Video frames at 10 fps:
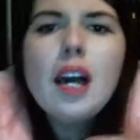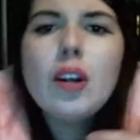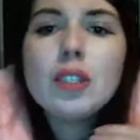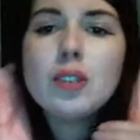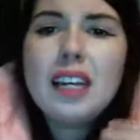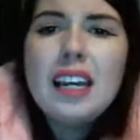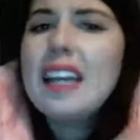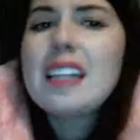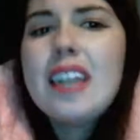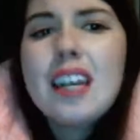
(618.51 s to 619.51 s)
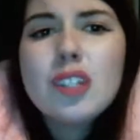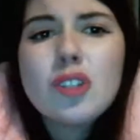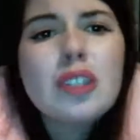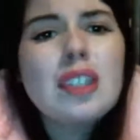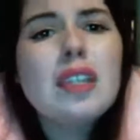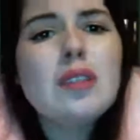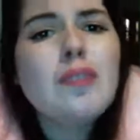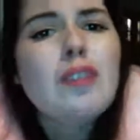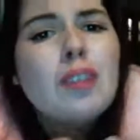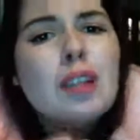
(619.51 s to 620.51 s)
And also Diane had cancer, so they needed to
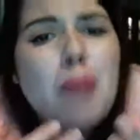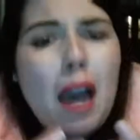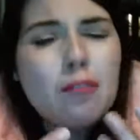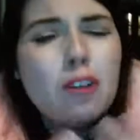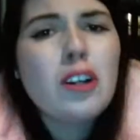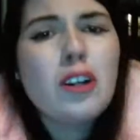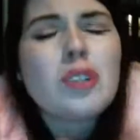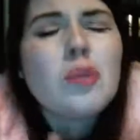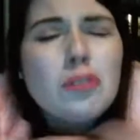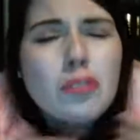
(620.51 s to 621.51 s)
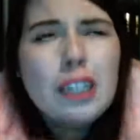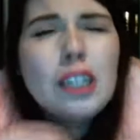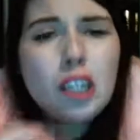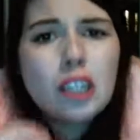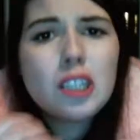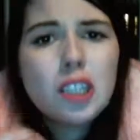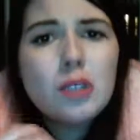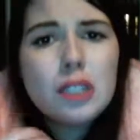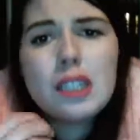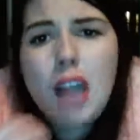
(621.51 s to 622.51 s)
feel really bad for her. And also it was a really good
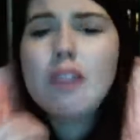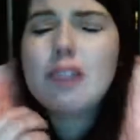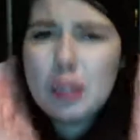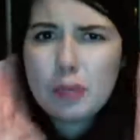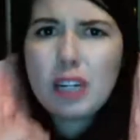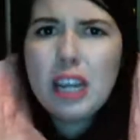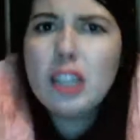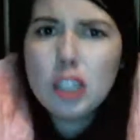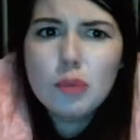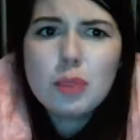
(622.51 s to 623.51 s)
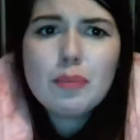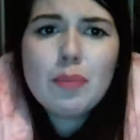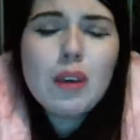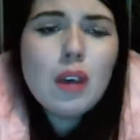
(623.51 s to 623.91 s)
excuse to not reciprocate nudes.